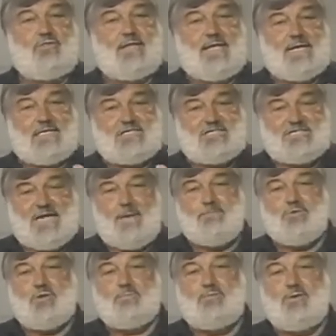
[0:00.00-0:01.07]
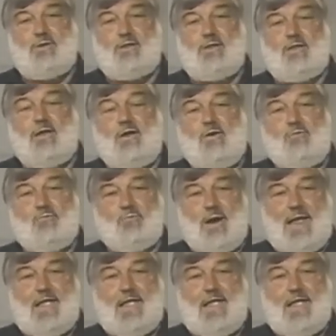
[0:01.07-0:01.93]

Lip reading: to the acceptable